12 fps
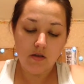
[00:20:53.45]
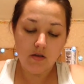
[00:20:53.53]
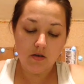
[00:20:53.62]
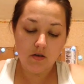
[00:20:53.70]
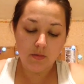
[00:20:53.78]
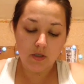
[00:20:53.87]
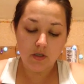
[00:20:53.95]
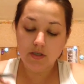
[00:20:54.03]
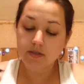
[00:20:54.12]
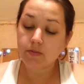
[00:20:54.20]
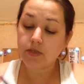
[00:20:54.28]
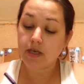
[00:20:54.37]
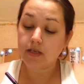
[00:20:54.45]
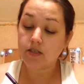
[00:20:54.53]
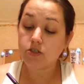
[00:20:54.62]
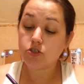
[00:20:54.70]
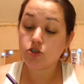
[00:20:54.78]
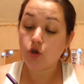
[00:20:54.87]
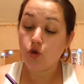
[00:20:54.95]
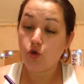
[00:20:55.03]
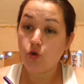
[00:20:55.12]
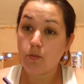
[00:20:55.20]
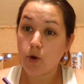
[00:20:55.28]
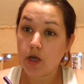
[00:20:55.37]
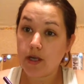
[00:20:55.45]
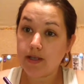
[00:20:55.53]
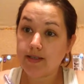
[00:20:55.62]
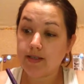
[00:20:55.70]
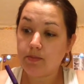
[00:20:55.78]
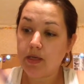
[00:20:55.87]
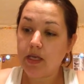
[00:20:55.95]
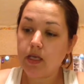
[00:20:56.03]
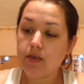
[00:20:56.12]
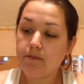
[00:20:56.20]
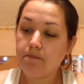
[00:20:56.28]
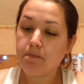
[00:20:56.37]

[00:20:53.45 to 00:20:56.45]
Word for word: Oh my goodness, but that is so bright and pink.